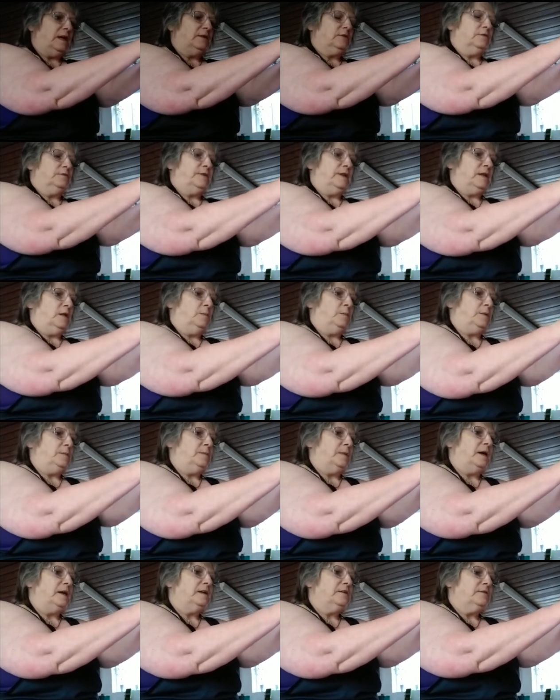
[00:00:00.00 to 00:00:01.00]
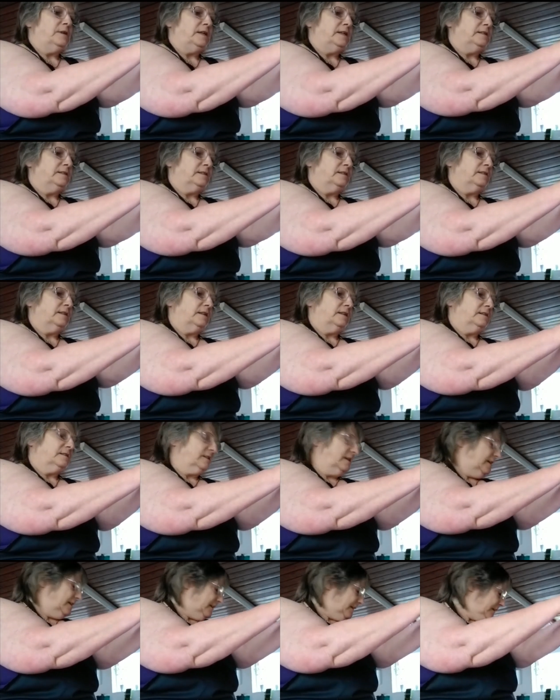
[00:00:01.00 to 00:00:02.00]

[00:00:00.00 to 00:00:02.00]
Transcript: good for helping migraines and things like